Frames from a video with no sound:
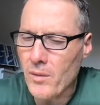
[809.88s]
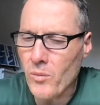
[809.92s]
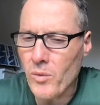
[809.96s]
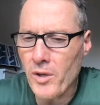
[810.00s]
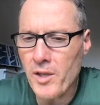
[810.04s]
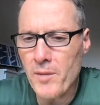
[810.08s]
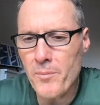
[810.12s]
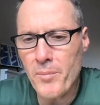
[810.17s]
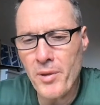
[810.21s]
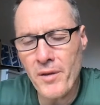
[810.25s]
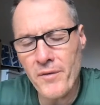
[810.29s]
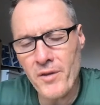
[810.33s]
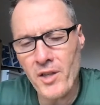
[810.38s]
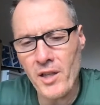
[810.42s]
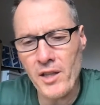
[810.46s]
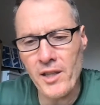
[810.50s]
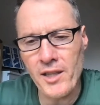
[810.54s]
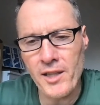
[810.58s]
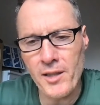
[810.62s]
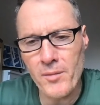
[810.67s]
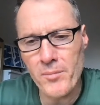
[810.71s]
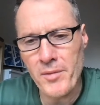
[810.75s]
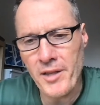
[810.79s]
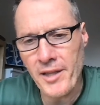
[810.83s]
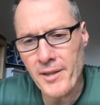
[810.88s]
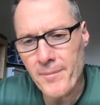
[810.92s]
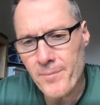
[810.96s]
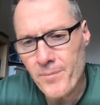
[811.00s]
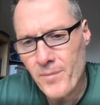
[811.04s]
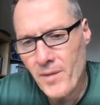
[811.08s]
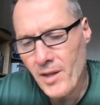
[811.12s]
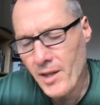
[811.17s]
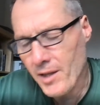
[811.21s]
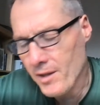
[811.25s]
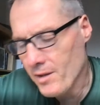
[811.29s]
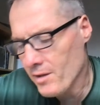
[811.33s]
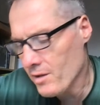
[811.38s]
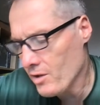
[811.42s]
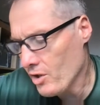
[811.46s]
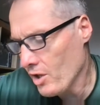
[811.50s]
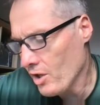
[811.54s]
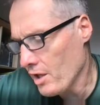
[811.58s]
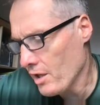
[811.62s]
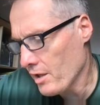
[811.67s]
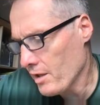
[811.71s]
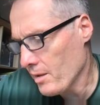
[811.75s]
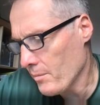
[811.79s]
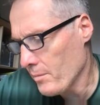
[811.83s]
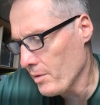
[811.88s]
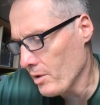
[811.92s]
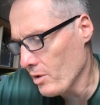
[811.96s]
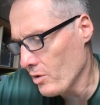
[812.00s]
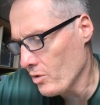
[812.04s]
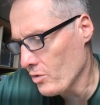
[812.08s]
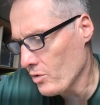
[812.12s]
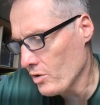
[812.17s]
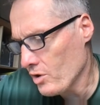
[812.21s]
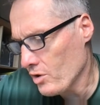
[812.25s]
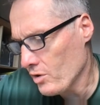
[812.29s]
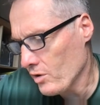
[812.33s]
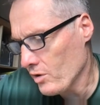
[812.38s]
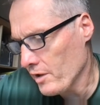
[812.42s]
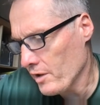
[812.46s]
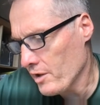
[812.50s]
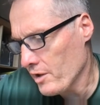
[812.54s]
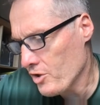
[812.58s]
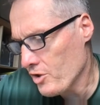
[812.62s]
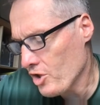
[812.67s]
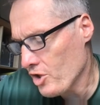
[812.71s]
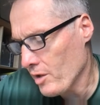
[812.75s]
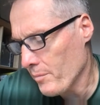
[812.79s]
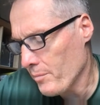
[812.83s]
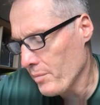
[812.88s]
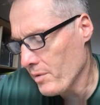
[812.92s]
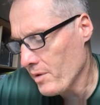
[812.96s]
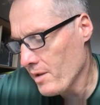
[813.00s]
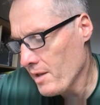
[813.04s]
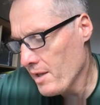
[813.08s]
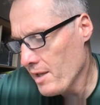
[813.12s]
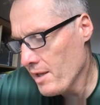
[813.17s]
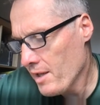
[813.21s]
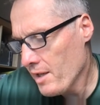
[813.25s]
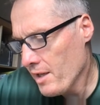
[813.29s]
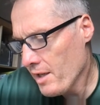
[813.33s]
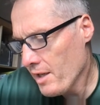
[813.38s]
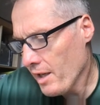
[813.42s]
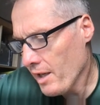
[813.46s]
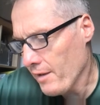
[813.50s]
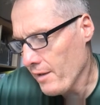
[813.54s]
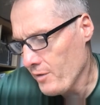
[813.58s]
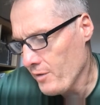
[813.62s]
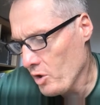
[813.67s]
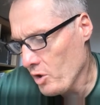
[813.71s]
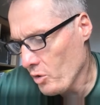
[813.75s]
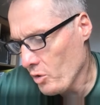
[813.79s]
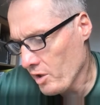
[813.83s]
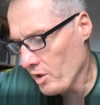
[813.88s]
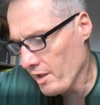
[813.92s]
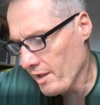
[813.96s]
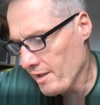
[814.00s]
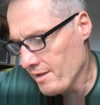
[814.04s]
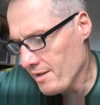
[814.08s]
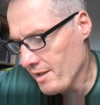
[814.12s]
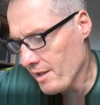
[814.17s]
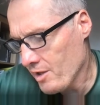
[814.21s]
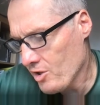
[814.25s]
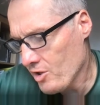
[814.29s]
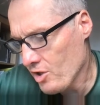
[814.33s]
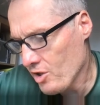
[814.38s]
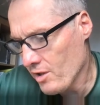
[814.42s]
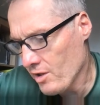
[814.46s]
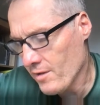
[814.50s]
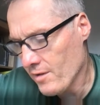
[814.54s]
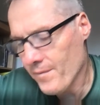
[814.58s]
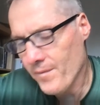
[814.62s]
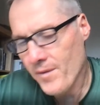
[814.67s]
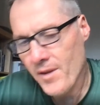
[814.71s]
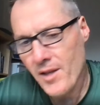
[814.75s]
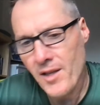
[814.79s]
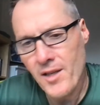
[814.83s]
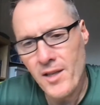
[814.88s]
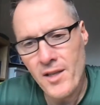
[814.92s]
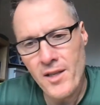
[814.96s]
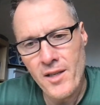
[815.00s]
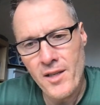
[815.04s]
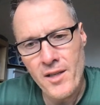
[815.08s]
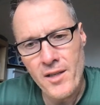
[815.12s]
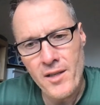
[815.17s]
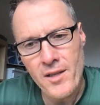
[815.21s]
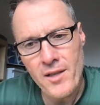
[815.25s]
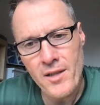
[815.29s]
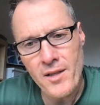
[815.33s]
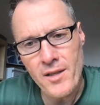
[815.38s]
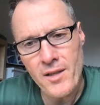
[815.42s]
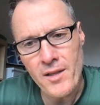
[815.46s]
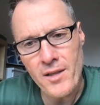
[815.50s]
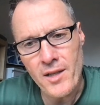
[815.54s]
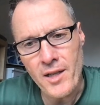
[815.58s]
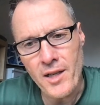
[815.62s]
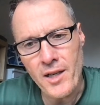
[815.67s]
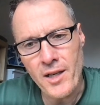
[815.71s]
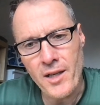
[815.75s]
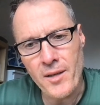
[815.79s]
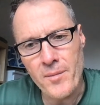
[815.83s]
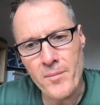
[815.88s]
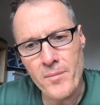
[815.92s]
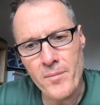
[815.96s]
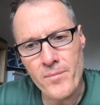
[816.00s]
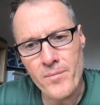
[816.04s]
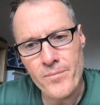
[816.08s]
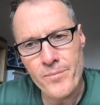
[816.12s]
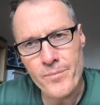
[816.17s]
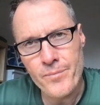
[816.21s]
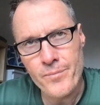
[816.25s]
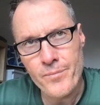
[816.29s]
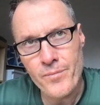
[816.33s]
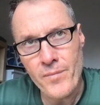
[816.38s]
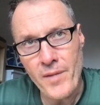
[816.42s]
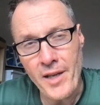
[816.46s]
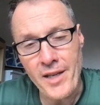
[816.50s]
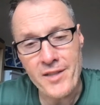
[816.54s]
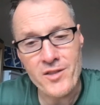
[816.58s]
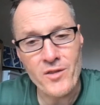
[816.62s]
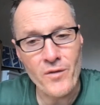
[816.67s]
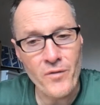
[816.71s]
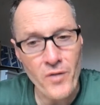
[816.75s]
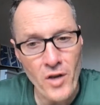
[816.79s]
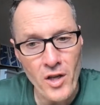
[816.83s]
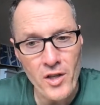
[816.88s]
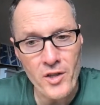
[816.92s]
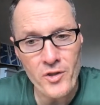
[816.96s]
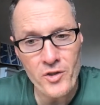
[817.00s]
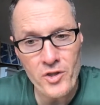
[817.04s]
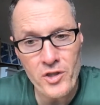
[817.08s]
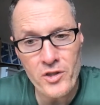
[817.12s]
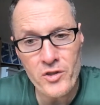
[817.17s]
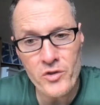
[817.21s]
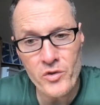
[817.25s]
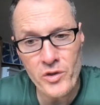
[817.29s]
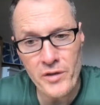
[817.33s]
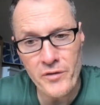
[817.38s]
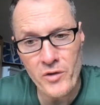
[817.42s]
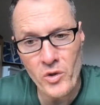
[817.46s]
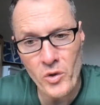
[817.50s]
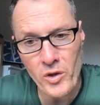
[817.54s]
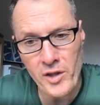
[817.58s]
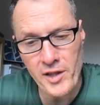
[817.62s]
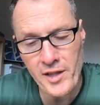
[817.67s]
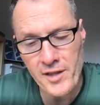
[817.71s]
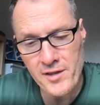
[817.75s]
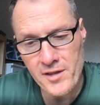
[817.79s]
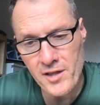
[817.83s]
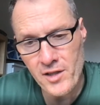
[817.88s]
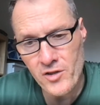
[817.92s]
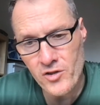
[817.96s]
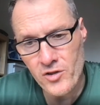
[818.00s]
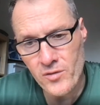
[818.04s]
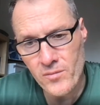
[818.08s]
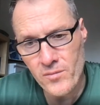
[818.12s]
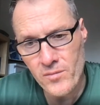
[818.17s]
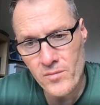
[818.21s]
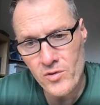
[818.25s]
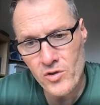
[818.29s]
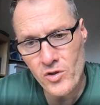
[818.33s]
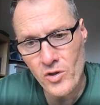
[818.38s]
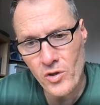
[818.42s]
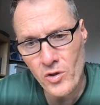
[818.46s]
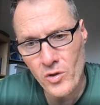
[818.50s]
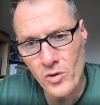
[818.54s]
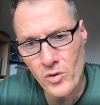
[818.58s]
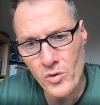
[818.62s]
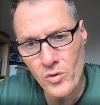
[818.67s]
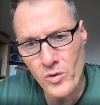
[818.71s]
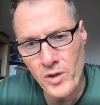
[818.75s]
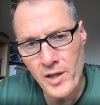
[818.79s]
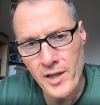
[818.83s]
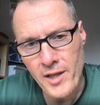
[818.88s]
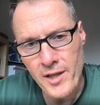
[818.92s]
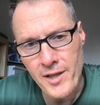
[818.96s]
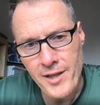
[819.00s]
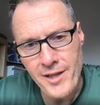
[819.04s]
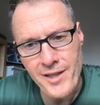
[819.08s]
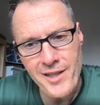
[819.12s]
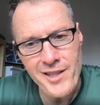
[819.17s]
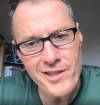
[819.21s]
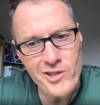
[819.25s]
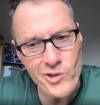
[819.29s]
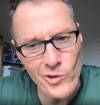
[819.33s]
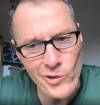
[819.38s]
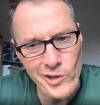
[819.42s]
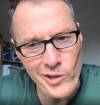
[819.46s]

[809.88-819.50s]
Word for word: want to pivot a little bit and talk about your leadership of the organization um, as a volunteer-driven organization. So, so